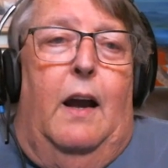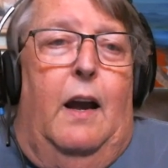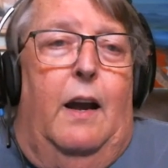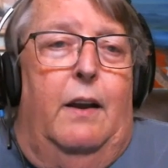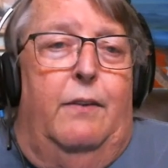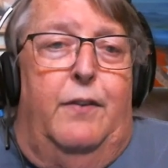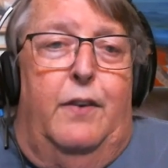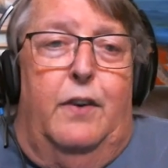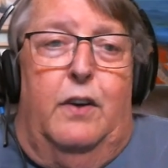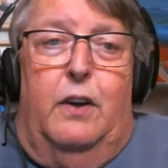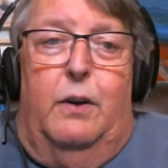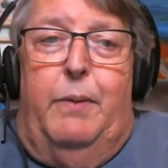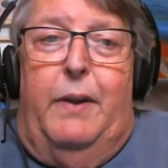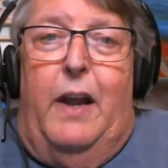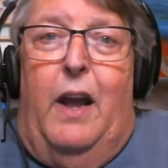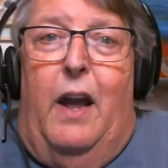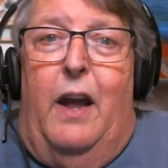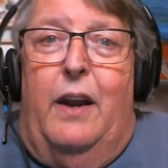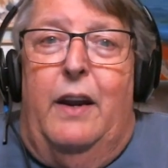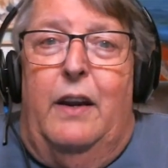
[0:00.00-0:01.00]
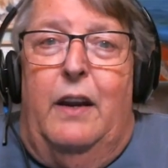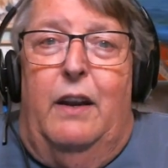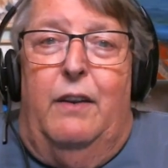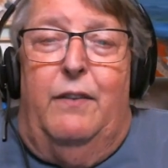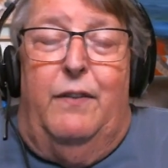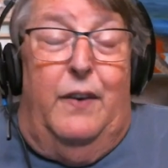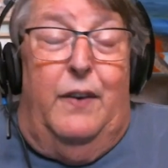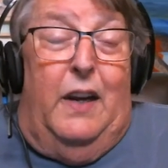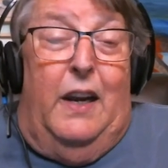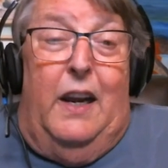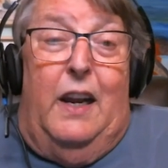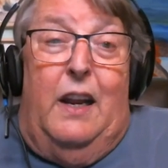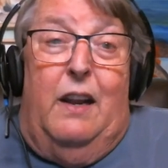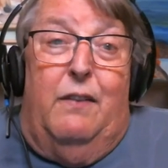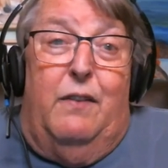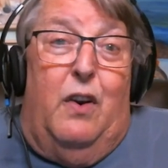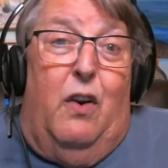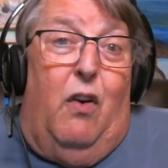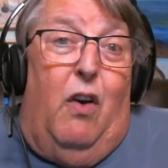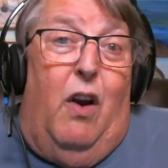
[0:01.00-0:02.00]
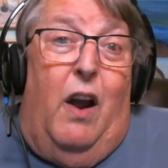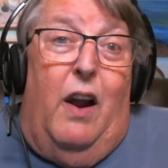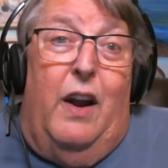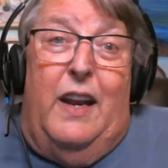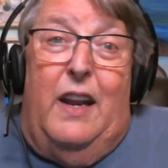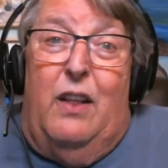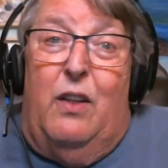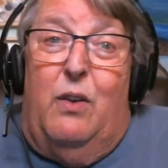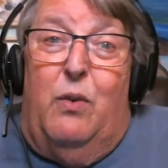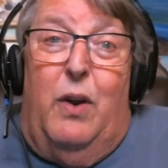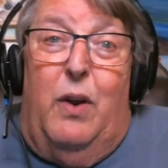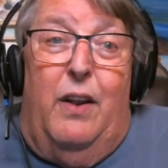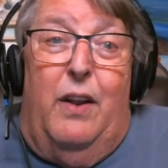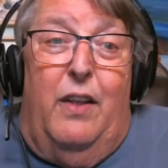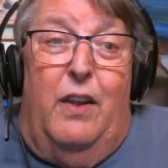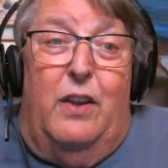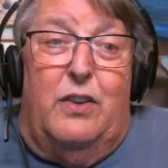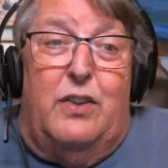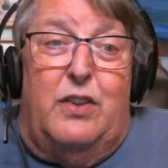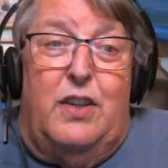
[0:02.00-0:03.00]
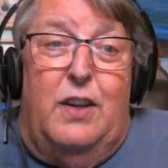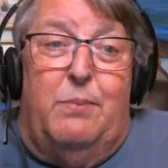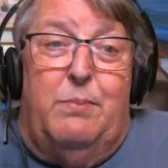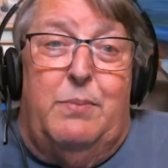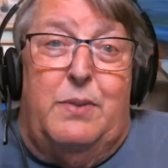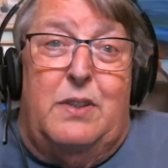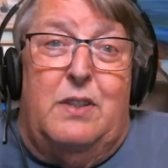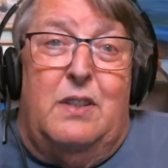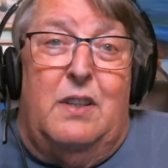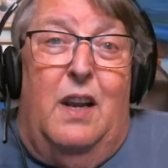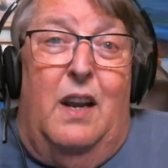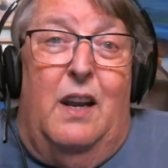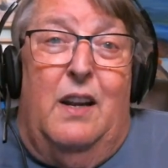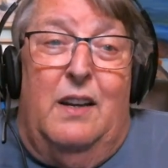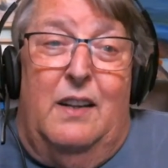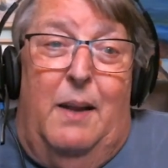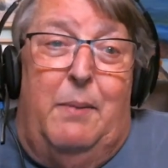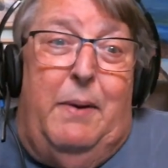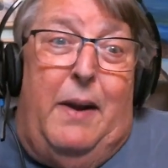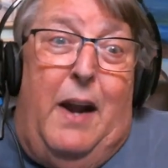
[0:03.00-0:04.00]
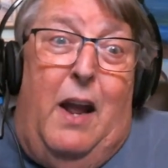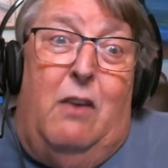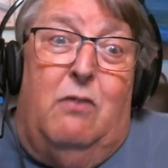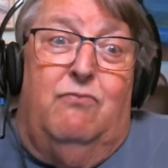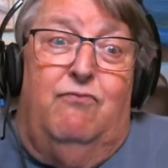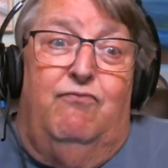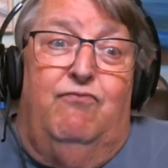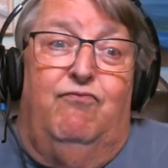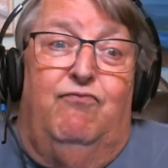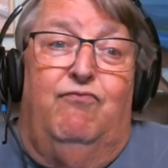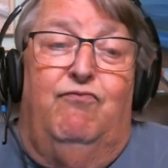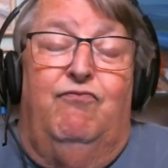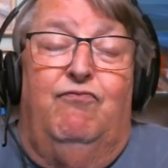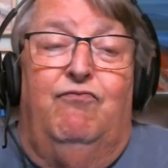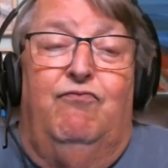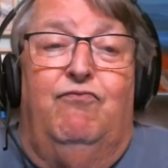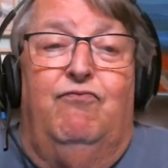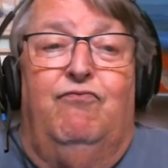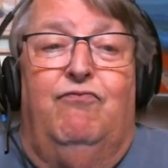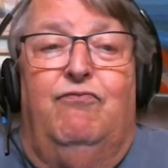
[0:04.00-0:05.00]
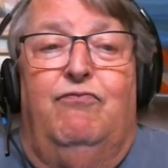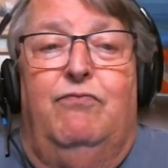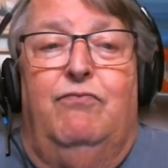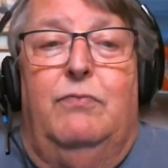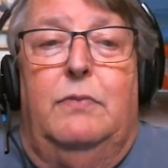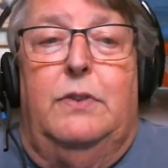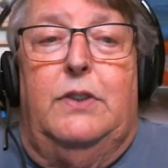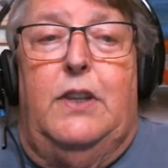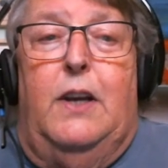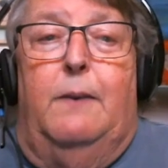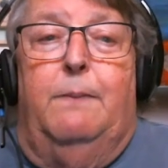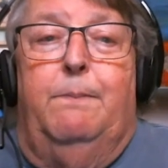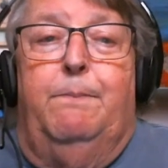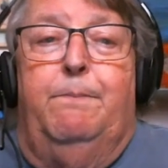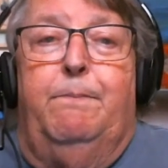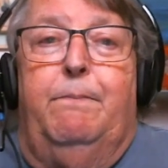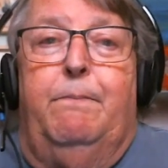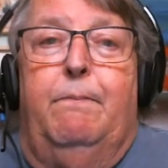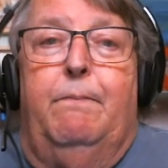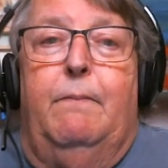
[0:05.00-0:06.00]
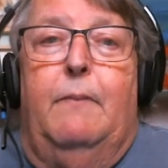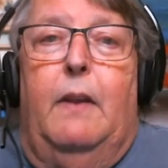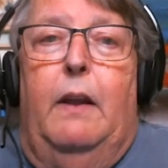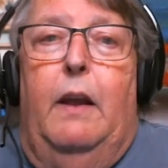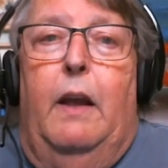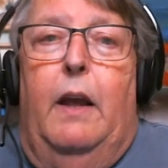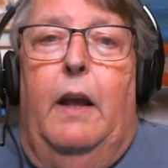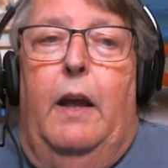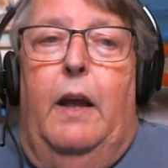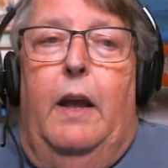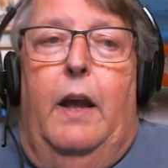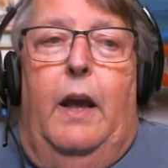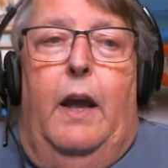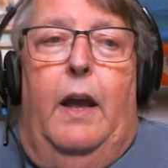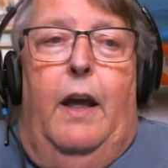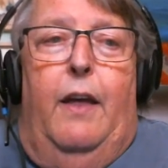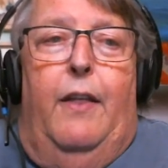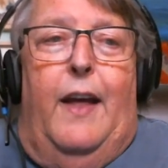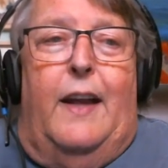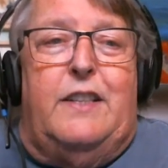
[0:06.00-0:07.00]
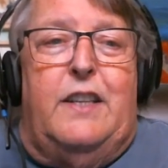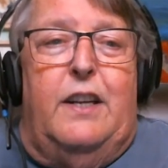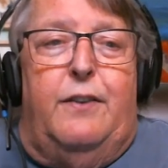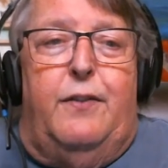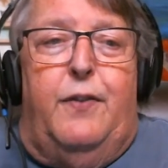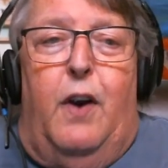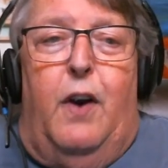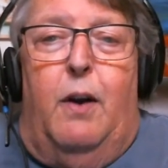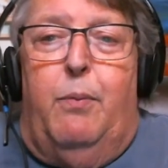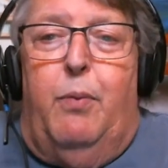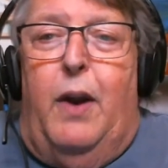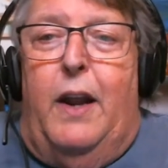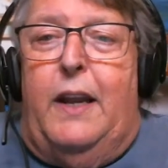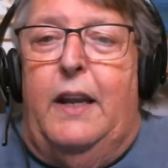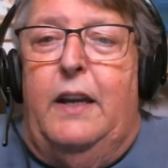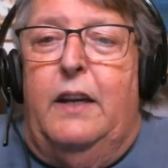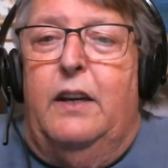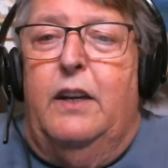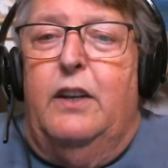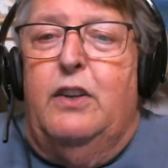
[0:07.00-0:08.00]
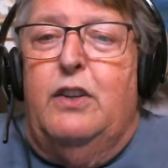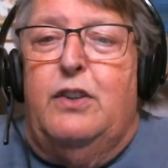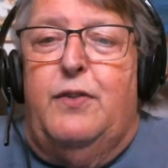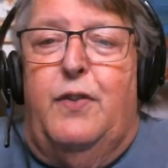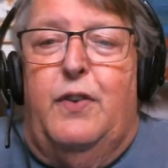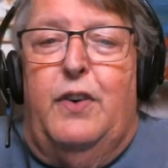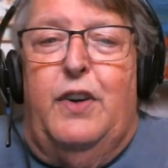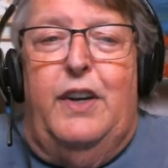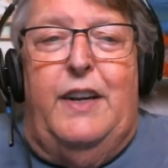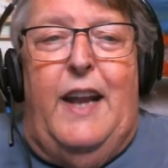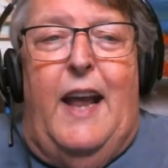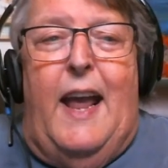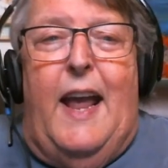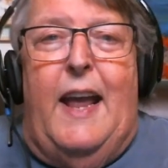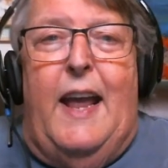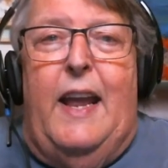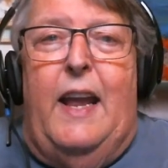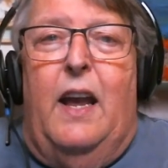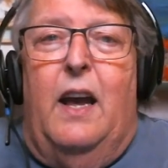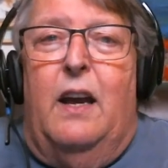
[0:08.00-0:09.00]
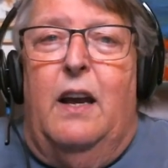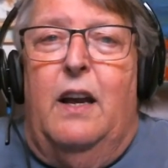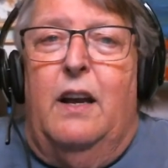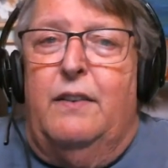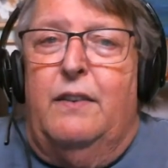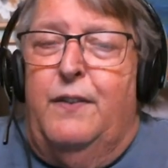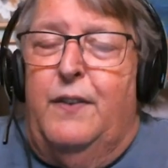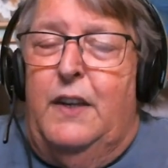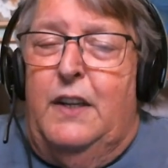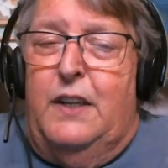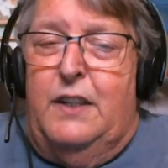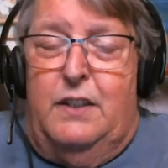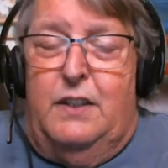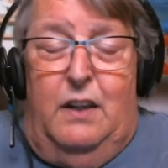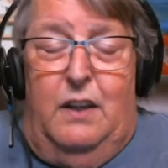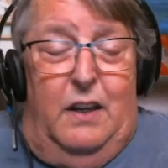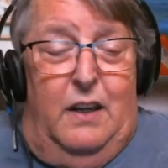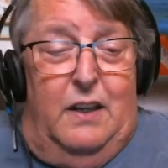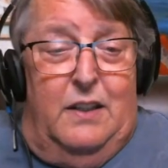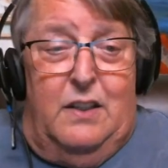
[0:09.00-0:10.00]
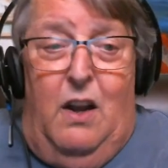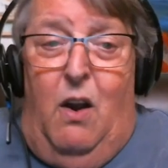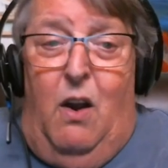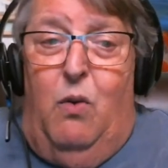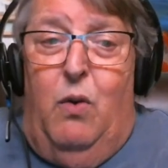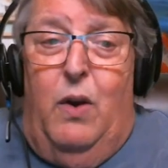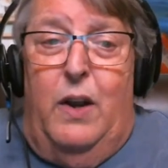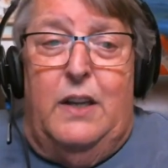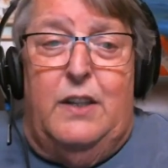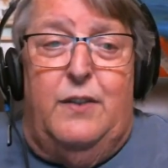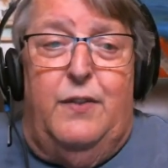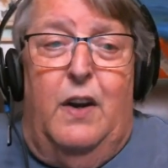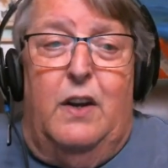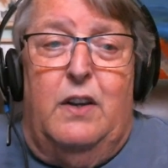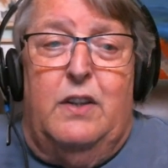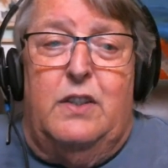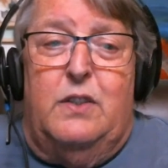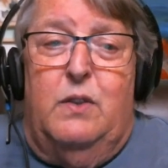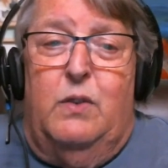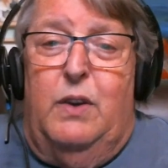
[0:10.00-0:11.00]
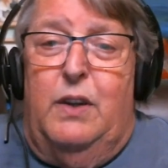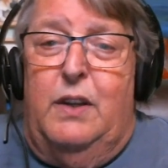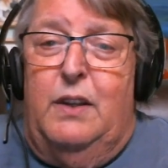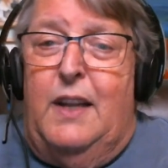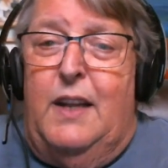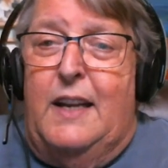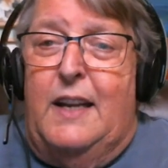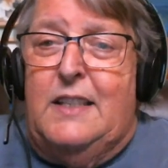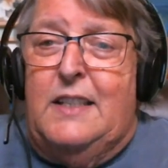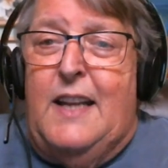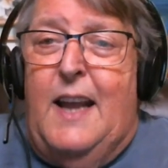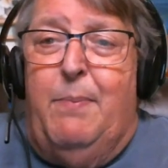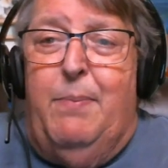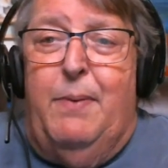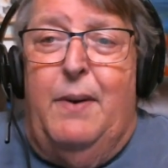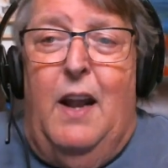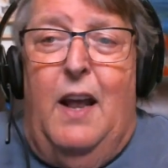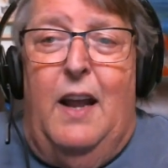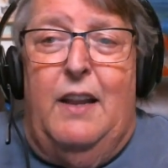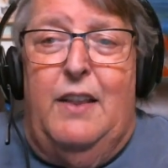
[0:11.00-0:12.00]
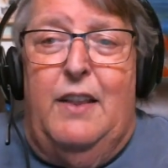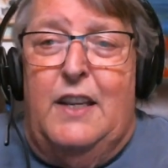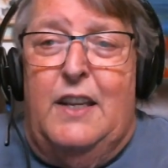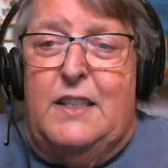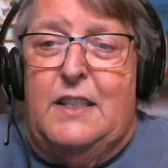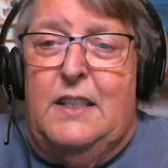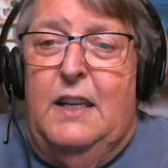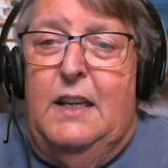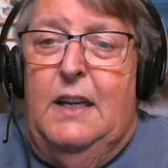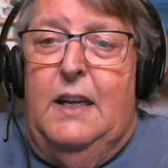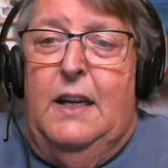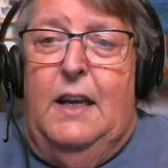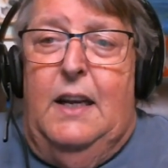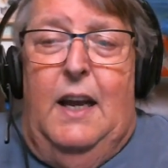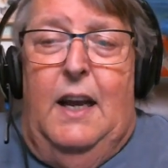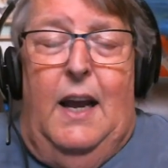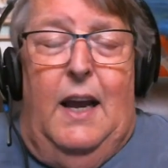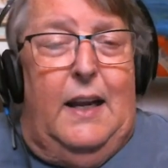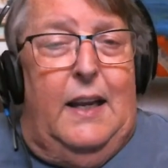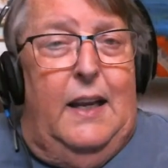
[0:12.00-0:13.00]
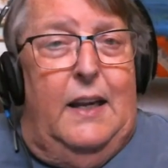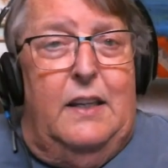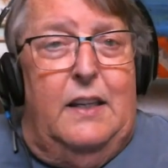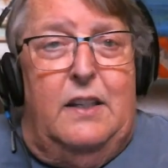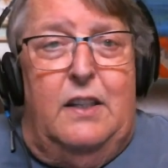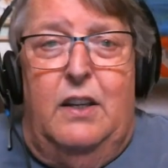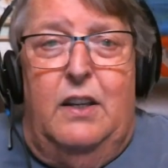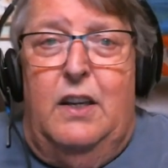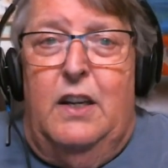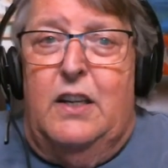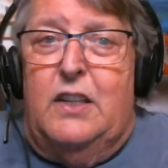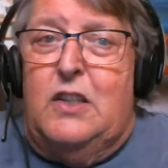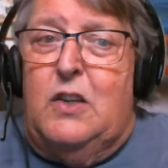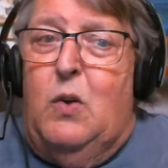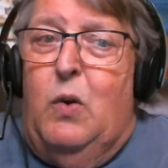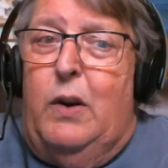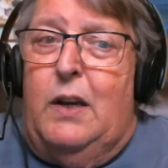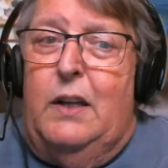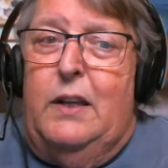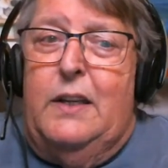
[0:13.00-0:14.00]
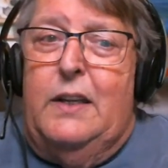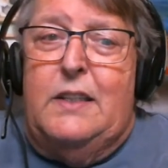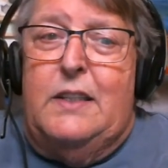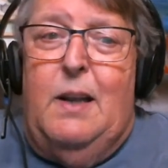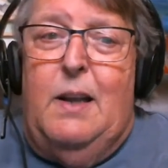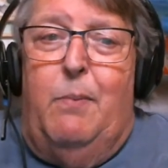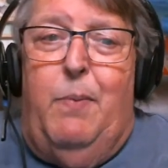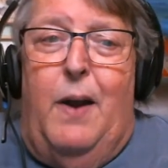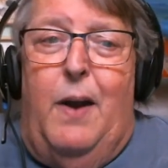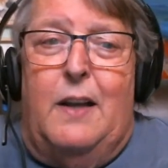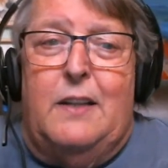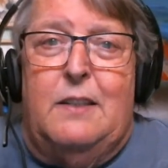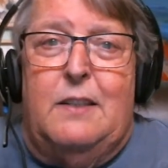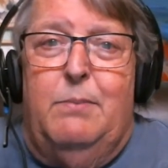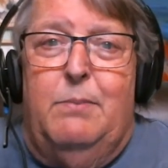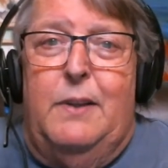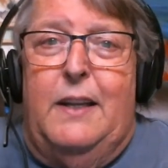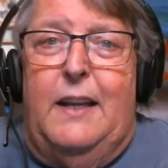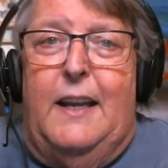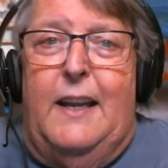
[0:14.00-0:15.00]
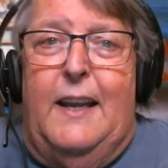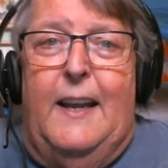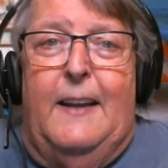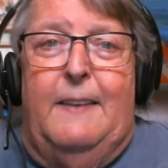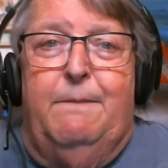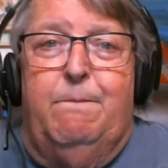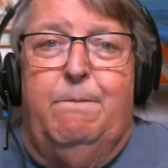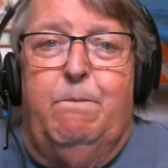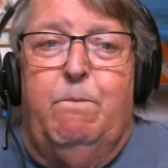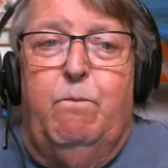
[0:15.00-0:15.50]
If you're going to be on, if any of you are on either one of those ships, let me know. So that's it for our breaking news for today. As always, folks, when things happen like this, I get it to you as quickly as I possibly can.